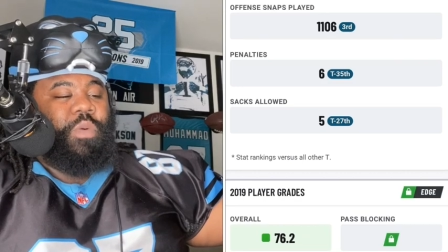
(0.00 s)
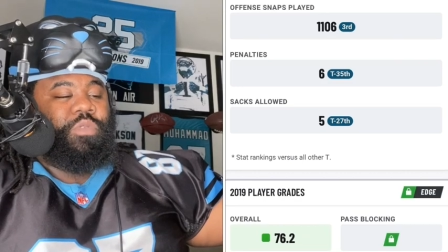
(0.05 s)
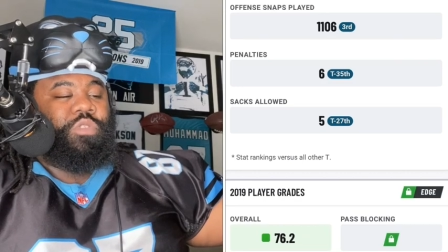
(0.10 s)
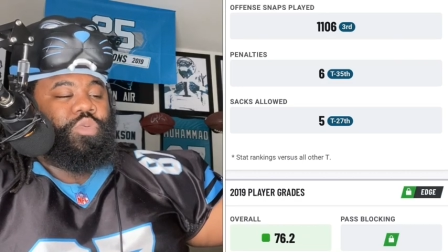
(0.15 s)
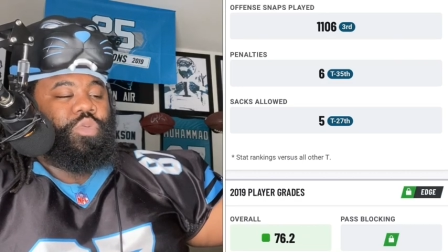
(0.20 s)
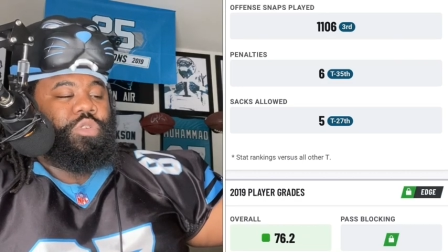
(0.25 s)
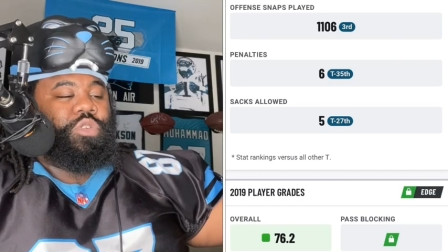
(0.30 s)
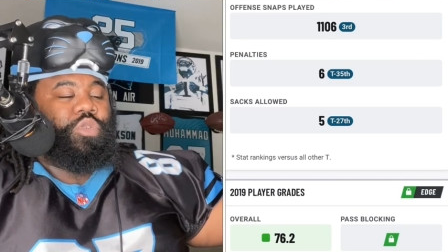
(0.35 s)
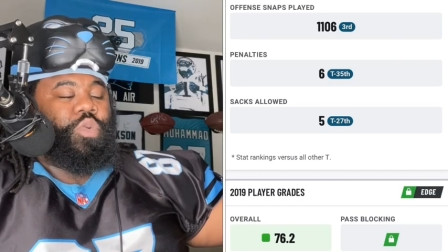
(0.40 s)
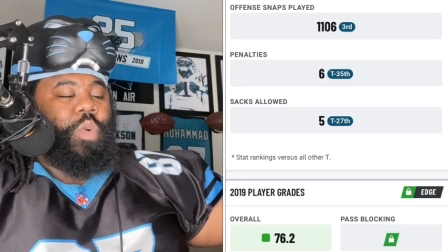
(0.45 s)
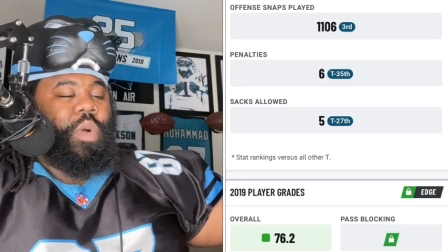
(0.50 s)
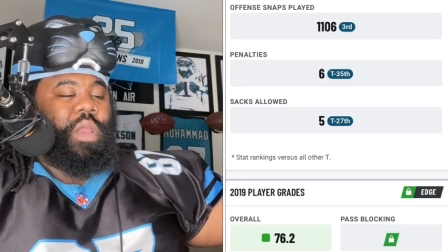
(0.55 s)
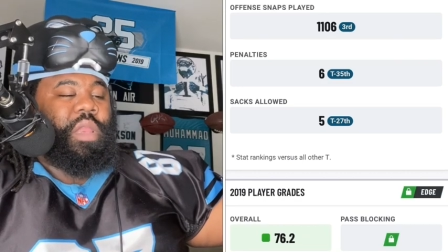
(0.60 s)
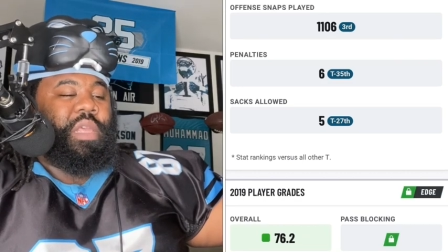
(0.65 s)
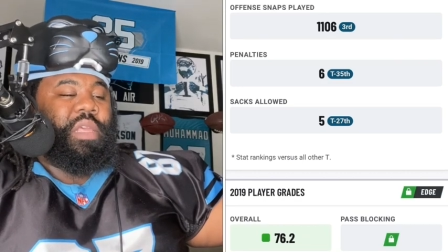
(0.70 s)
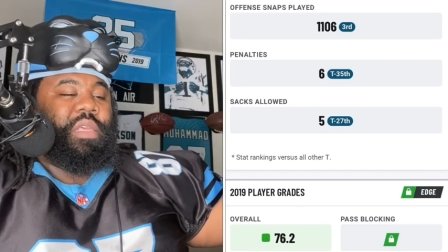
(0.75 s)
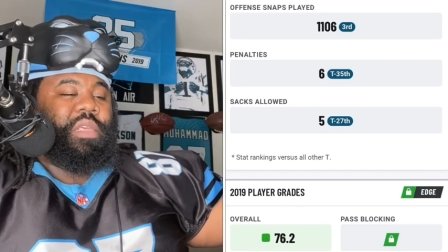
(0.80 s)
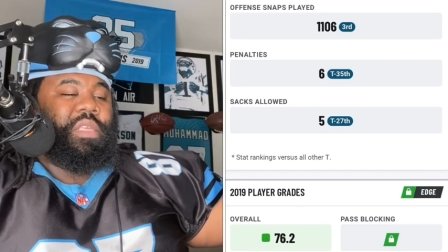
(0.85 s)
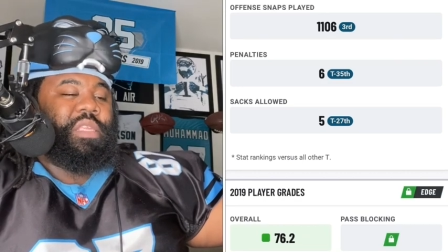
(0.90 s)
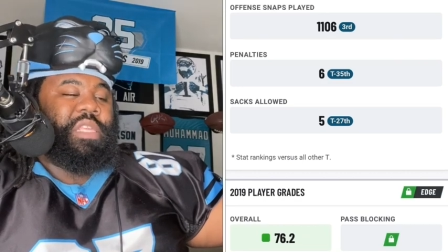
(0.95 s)
which was
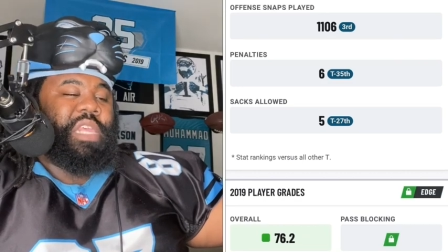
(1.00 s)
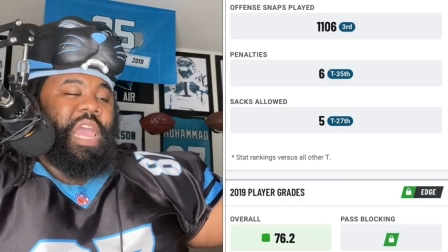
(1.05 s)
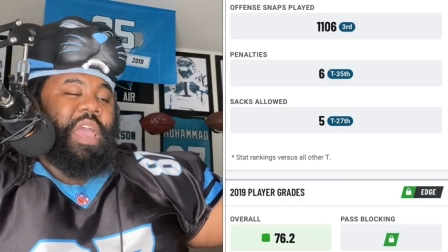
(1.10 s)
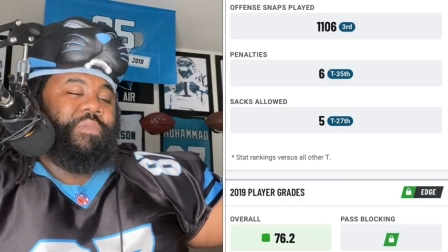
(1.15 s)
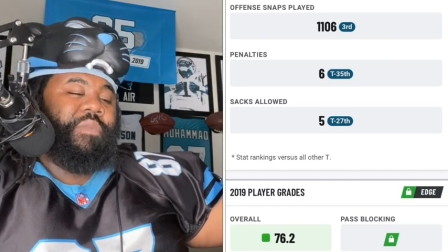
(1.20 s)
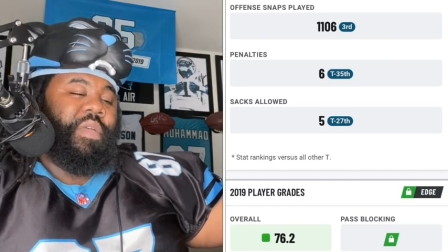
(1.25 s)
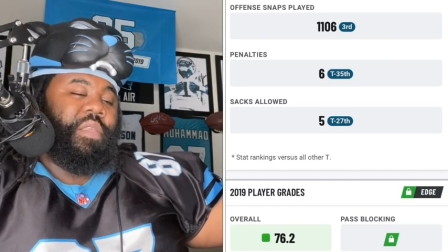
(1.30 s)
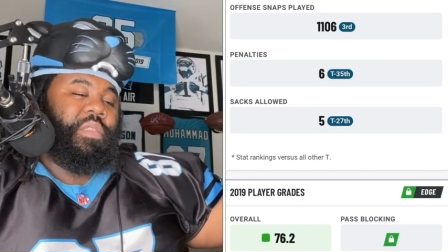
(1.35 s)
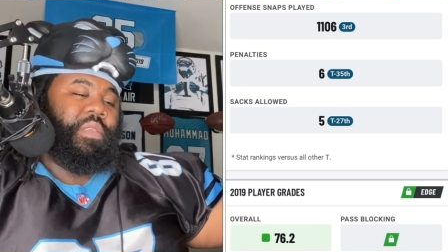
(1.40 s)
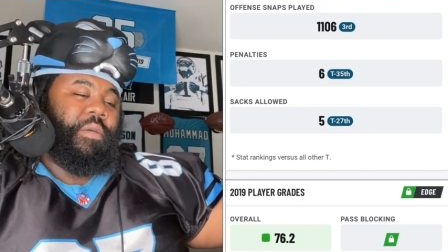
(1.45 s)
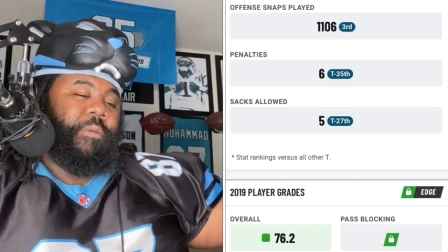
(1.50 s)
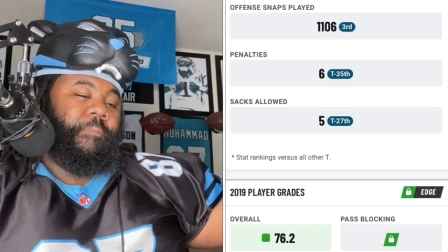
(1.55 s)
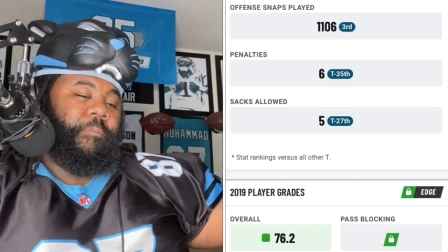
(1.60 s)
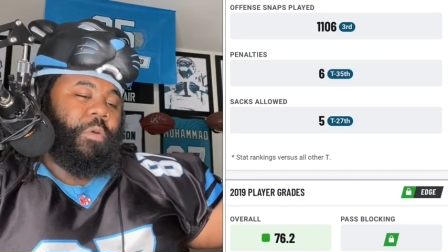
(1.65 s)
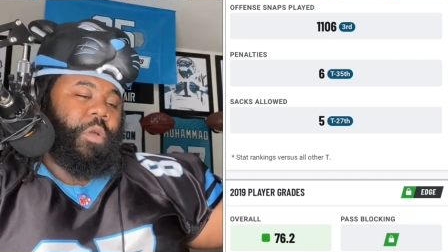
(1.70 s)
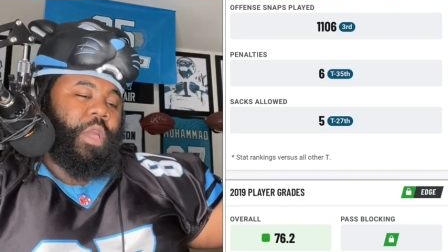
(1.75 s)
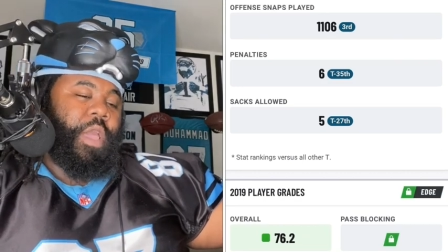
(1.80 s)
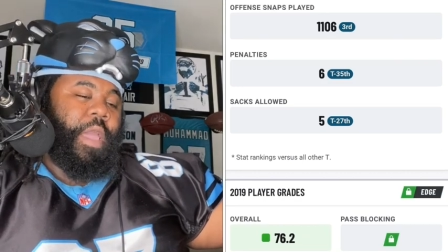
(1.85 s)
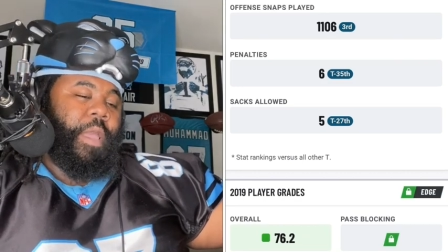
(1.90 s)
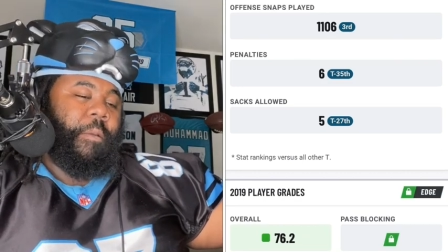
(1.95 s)
27th.
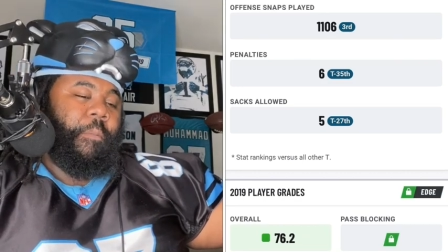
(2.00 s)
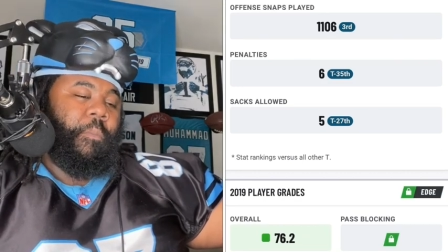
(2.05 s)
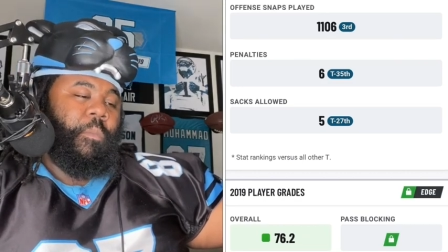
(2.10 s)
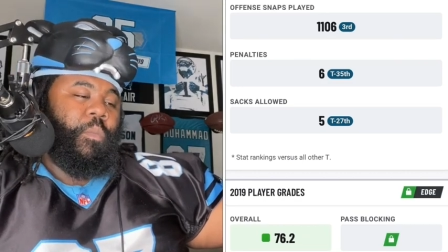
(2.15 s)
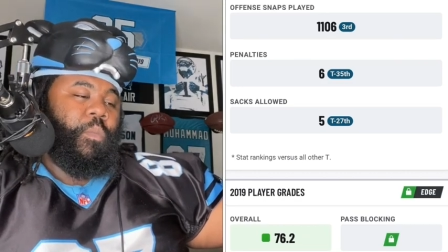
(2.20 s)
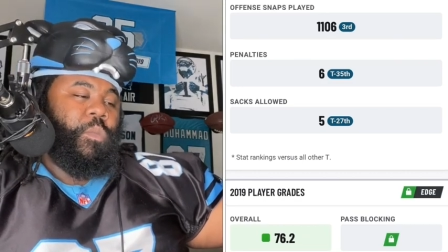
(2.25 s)
Okay.